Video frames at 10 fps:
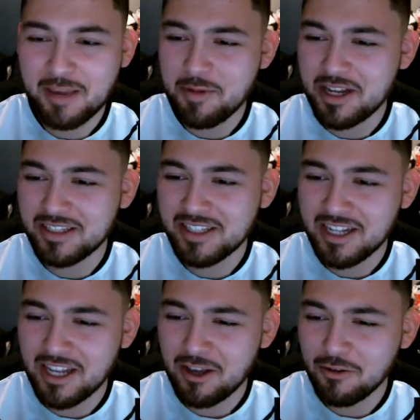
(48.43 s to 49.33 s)
in and
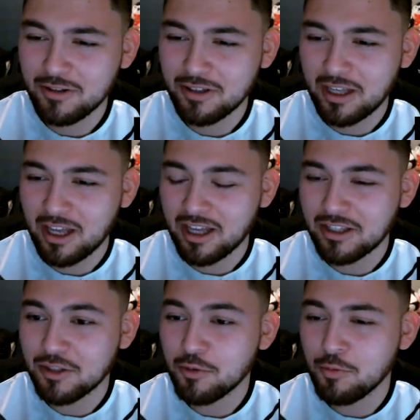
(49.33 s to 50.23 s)
said Leon
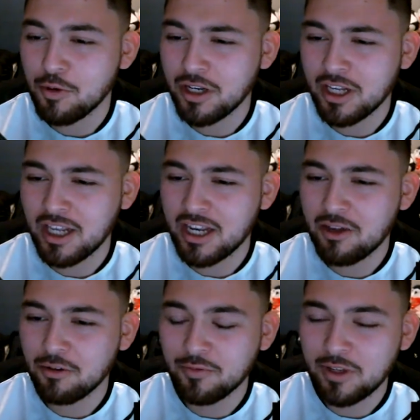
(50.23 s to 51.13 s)
2-1 in
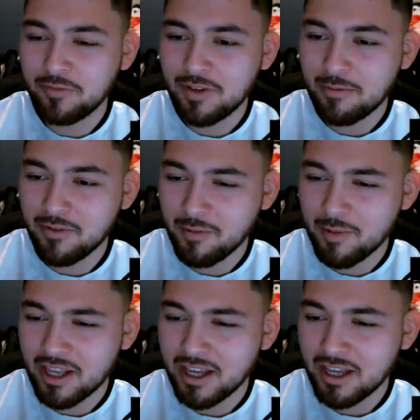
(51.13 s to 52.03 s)
Leon in favor of
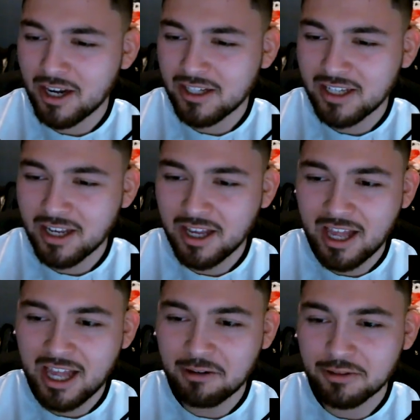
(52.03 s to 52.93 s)
America. Resaca
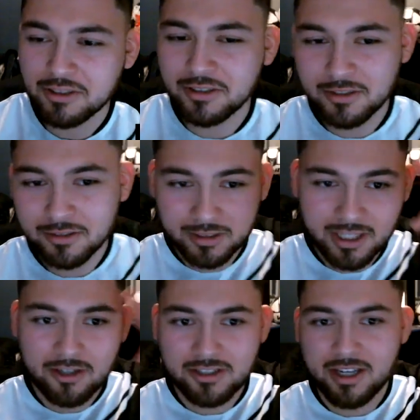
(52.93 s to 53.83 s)
out.
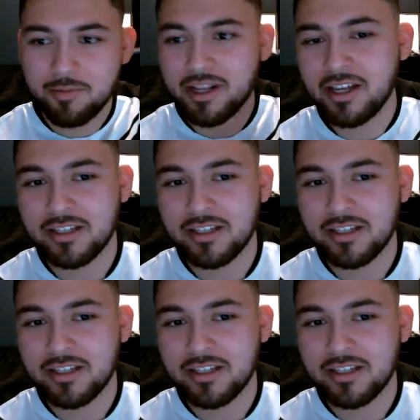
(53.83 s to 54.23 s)
Thank you, Resaca Americanista,